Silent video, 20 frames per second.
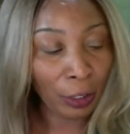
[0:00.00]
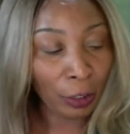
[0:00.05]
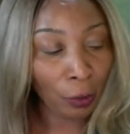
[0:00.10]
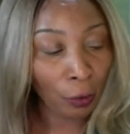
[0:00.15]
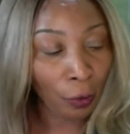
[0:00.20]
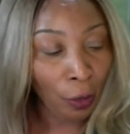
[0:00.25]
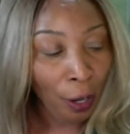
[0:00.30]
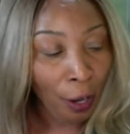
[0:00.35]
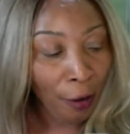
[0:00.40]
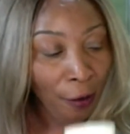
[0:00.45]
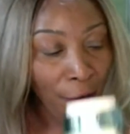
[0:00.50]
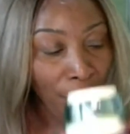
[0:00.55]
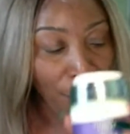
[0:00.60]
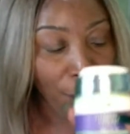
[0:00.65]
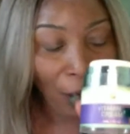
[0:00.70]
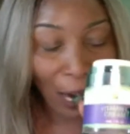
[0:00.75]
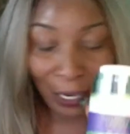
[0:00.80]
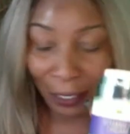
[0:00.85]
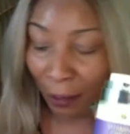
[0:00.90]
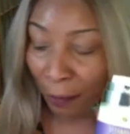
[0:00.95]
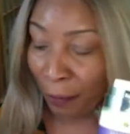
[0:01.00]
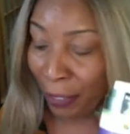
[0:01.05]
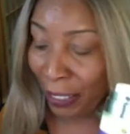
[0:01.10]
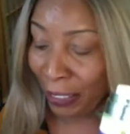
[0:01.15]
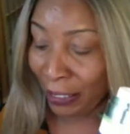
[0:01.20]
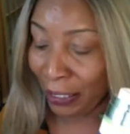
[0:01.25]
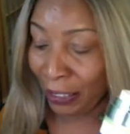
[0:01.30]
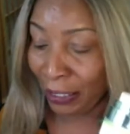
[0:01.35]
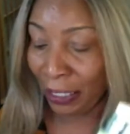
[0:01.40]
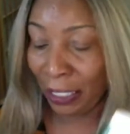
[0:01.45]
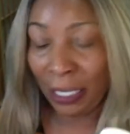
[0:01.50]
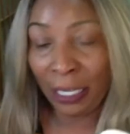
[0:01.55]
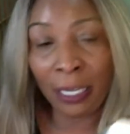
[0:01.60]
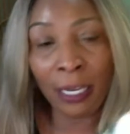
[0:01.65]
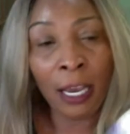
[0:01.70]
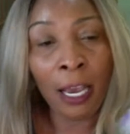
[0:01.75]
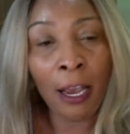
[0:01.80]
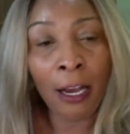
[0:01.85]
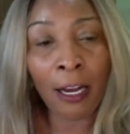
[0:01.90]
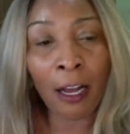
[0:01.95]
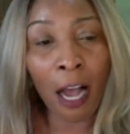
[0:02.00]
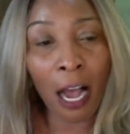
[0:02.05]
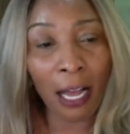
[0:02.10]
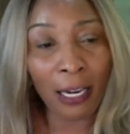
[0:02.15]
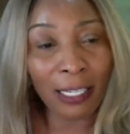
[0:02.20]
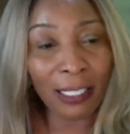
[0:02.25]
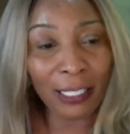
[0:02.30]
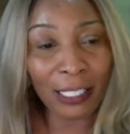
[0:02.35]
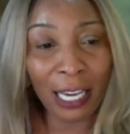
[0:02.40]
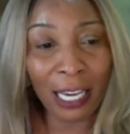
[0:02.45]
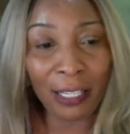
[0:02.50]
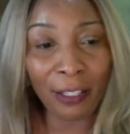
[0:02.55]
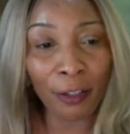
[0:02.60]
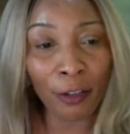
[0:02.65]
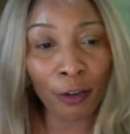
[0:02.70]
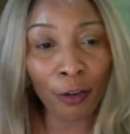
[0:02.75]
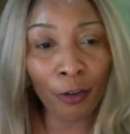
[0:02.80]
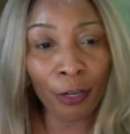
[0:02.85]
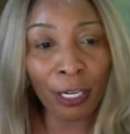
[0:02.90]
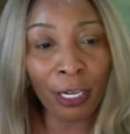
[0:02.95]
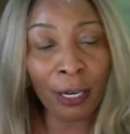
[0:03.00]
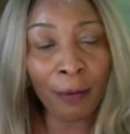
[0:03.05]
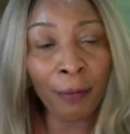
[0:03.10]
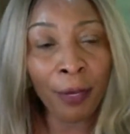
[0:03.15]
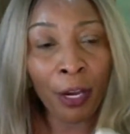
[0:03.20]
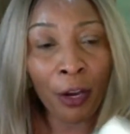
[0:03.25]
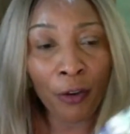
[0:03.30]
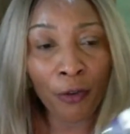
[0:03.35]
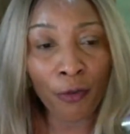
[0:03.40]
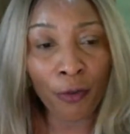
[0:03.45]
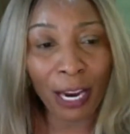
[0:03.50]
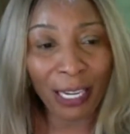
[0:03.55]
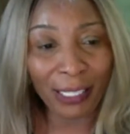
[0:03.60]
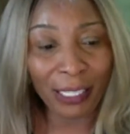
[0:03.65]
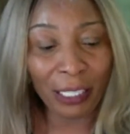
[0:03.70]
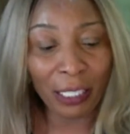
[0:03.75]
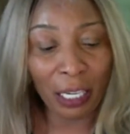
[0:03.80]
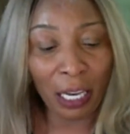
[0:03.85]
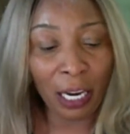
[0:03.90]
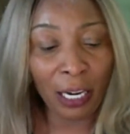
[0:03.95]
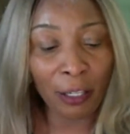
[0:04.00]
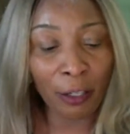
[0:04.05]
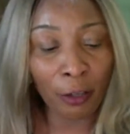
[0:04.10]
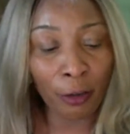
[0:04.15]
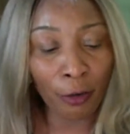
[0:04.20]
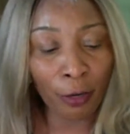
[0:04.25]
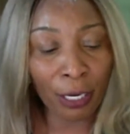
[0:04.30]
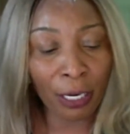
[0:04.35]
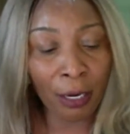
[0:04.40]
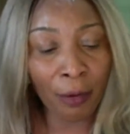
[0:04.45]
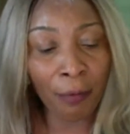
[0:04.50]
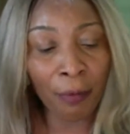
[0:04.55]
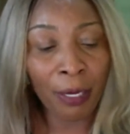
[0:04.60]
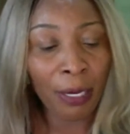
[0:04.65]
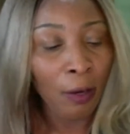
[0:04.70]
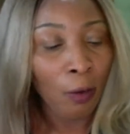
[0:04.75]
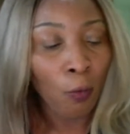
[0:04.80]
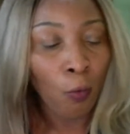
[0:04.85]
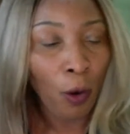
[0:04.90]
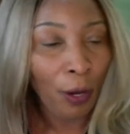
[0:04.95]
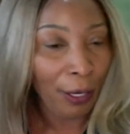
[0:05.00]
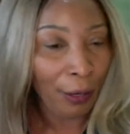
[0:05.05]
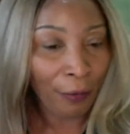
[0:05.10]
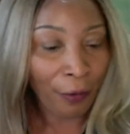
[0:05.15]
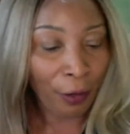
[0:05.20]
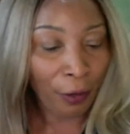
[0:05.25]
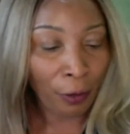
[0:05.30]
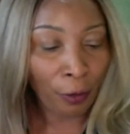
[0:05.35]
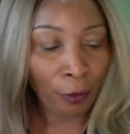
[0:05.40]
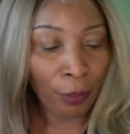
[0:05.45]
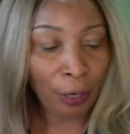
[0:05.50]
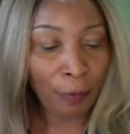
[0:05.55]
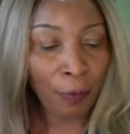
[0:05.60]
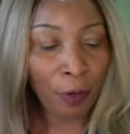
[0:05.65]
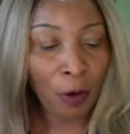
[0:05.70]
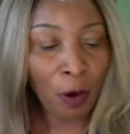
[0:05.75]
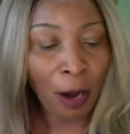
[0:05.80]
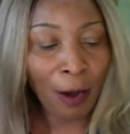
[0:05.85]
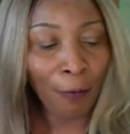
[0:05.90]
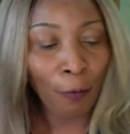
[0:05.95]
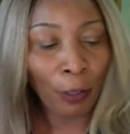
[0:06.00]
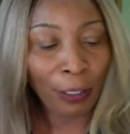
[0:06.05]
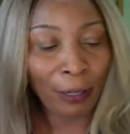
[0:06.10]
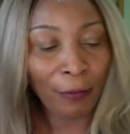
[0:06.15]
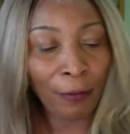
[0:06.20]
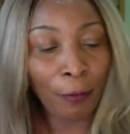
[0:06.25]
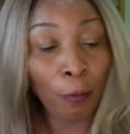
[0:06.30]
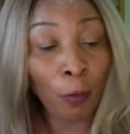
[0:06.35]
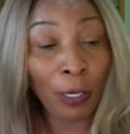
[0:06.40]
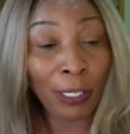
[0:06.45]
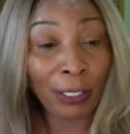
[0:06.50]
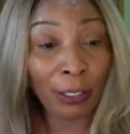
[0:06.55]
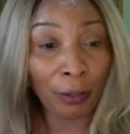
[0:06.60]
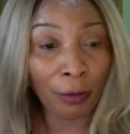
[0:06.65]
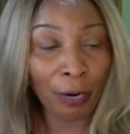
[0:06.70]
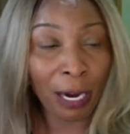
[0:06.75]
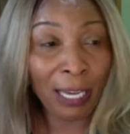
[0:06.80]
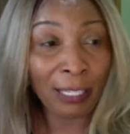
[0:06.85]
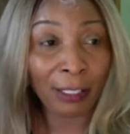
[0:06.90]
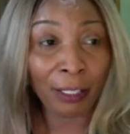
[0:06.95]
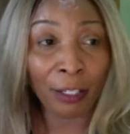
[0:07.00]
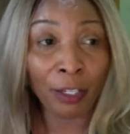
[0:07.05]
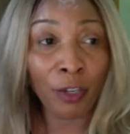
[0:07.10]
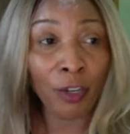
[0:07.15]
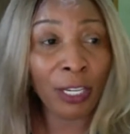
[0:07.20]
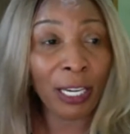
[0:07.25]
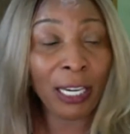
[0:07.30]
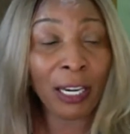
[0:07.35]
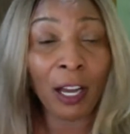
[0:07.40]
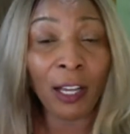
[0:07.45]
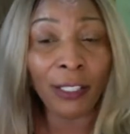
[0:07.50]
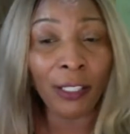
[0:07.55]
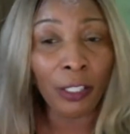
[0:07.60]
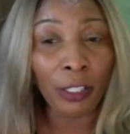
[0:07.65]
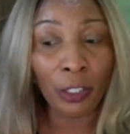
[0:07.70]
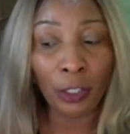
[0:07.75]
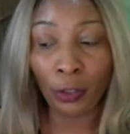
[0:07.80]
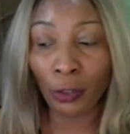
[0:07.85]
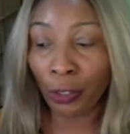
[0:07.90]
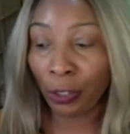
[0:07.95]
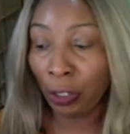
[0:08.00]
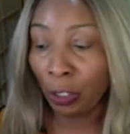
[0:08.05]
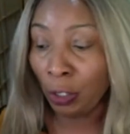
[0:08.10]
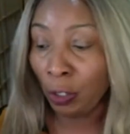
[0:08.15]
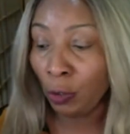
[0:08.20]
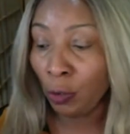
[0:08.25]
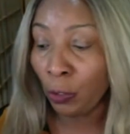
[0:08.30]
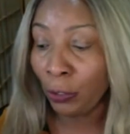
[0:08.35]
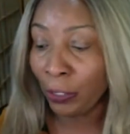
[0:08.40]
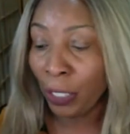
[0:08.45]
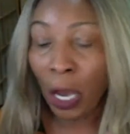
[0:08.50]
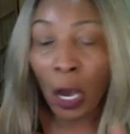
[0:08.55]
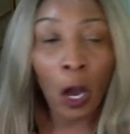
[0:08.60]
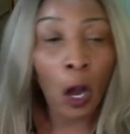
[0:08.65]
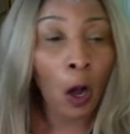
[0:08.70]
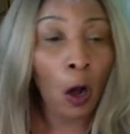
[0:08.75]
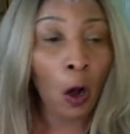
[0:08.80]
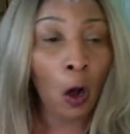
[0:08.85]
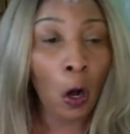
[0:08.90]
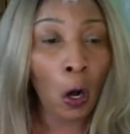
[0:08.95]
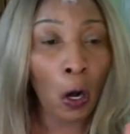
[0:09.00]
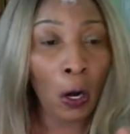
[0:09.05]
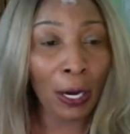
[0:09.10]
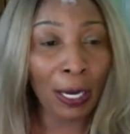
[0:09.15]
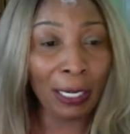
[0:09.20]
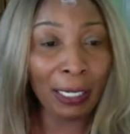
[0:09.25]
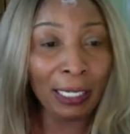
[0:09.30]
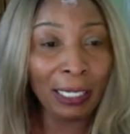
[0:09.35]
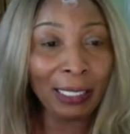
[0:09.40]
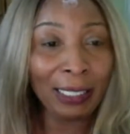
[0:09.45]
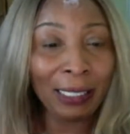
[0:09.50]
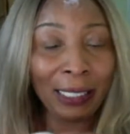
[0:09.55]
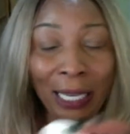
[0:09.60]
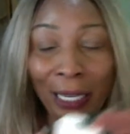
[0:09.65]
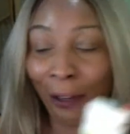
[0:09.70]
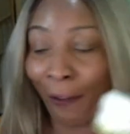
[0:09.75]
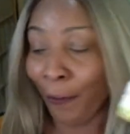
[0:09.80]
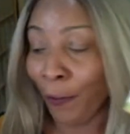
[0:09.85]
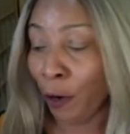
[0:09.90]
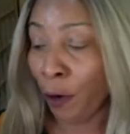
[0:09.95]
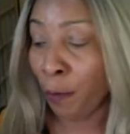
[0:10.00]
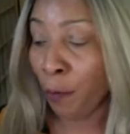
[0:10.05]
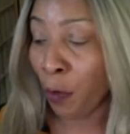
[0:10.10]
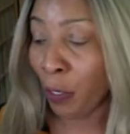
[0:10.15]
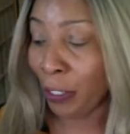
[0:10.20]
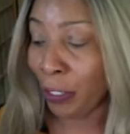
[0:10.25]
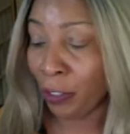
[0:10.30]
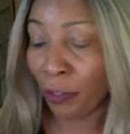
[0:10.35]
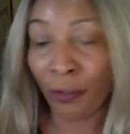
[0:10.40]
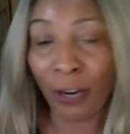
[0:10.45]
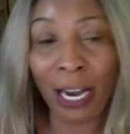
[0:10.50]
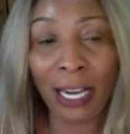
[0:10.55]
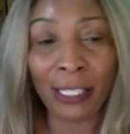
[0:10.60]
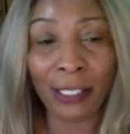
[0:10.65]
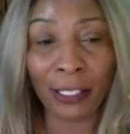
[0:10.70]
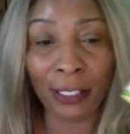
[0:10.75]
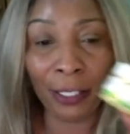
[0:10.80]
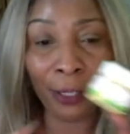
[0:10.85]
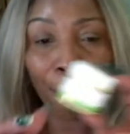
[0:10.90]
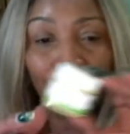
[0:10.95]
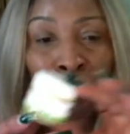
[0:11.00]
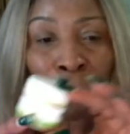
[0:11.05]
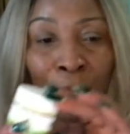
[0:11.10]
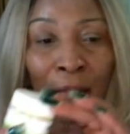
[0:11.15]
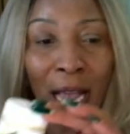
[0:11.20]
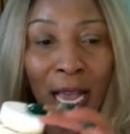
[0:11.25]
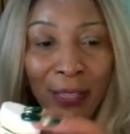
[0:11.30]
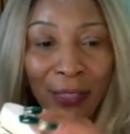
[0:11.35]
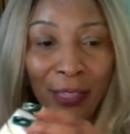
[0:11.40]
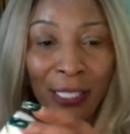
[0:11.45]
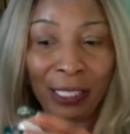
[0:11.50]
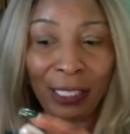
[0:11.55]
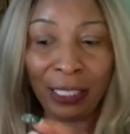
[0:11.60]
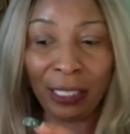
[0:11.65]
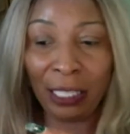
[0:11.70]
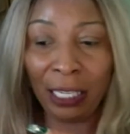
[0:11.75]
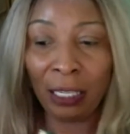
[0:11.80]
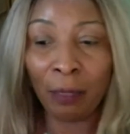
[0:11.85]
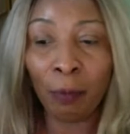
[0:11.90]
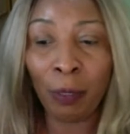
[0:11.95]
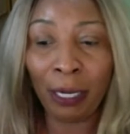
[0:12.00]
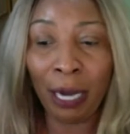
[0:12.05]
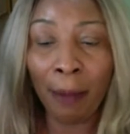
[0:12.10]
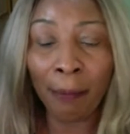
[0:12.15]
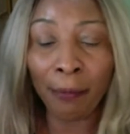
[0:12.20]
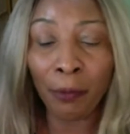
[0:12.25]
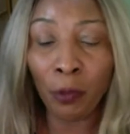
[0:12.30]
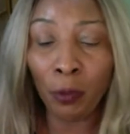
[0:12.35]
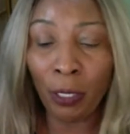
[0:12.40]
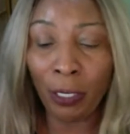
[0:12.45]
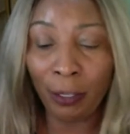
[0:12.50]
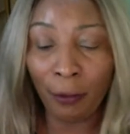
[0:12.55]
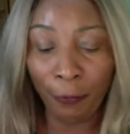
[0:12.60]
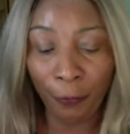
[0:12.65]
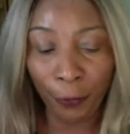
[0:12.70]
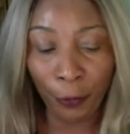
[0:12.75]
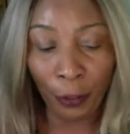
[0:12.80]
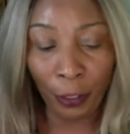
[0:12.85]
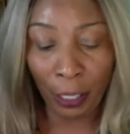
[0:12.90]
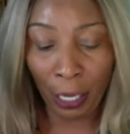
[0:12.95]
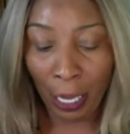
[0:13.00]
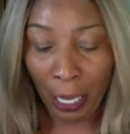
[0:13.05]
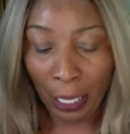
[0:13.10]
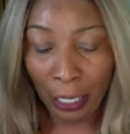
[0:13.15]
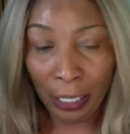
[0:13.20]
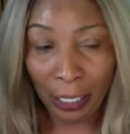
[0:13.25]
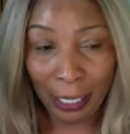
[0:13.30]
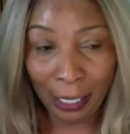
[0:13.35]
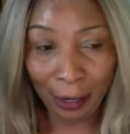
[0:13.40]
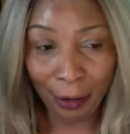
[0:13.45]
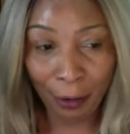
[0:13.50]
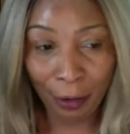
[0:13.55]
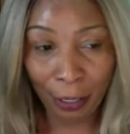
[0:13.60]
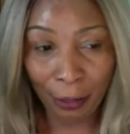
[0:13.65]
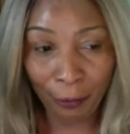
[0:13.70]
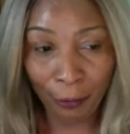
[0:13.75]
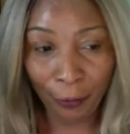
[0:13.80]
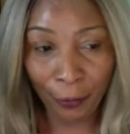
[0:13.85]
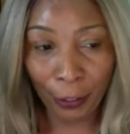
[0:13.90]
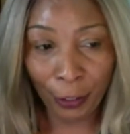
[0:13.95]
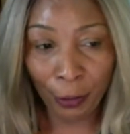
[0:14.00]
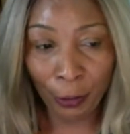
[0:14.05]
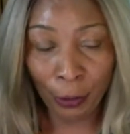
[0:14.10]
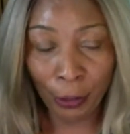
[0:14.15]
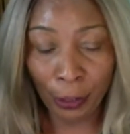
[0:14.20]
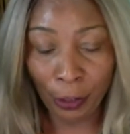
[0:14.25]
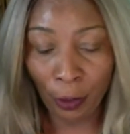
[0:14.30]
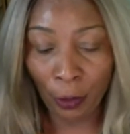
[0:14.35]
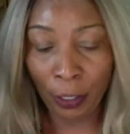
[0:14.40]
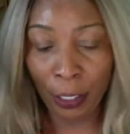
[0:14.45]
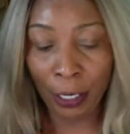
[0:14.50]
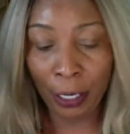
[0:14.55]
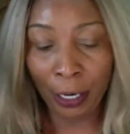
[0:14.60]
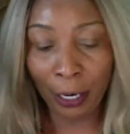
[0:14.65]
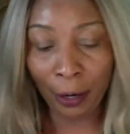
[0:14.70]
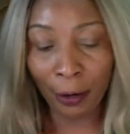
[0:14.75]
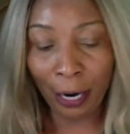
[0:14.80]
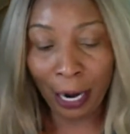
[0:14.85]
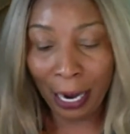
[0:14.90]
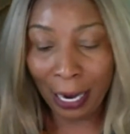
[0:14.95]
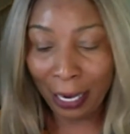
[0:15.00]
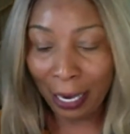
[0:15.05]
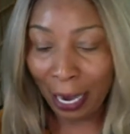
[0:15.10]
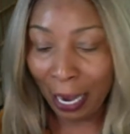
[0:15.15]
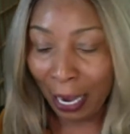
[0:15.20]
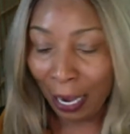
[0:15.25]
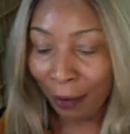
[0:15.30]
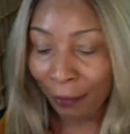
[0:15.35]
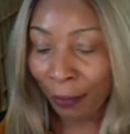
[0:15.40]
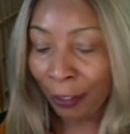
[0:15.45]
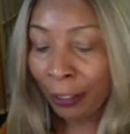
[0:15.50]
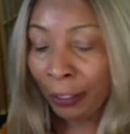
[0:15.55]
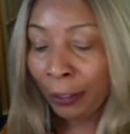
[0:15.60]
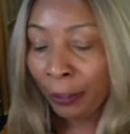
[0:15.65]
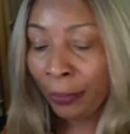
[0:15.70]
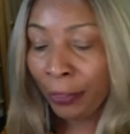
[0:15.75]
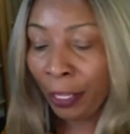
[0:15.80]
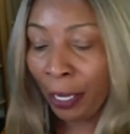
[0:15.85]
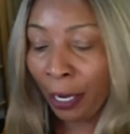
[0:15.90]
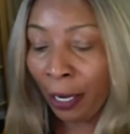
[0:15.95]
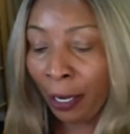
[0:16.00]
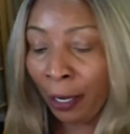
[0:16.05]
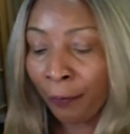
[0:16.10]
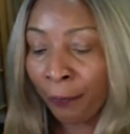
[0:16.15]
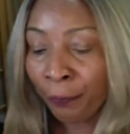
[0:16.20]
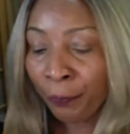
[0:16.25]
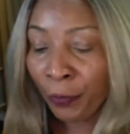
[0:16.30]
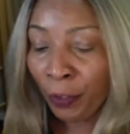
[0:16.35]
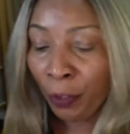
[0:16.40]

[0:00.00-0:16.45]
So vitamin C, collagen cream, retinol cream, whatever cream you have, whatever moisturizer, you can also choose to use a oil instead of your moisturizer at this stage. But I'm doing the full layering for you. So here I have the